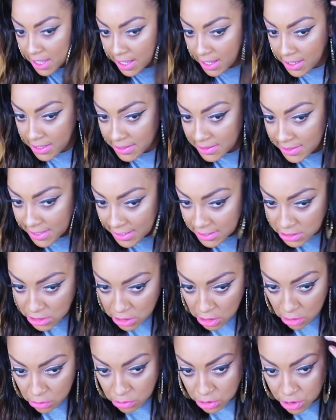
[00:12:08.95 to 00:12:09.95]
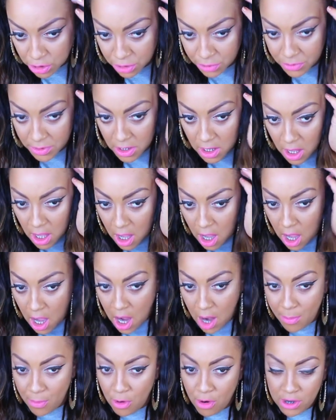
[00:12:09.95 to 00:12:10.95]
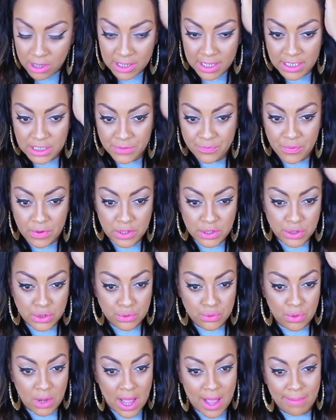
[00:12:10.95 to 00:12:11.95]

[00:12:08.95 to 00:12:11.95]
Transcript: a lace closure um, or a lace frontal.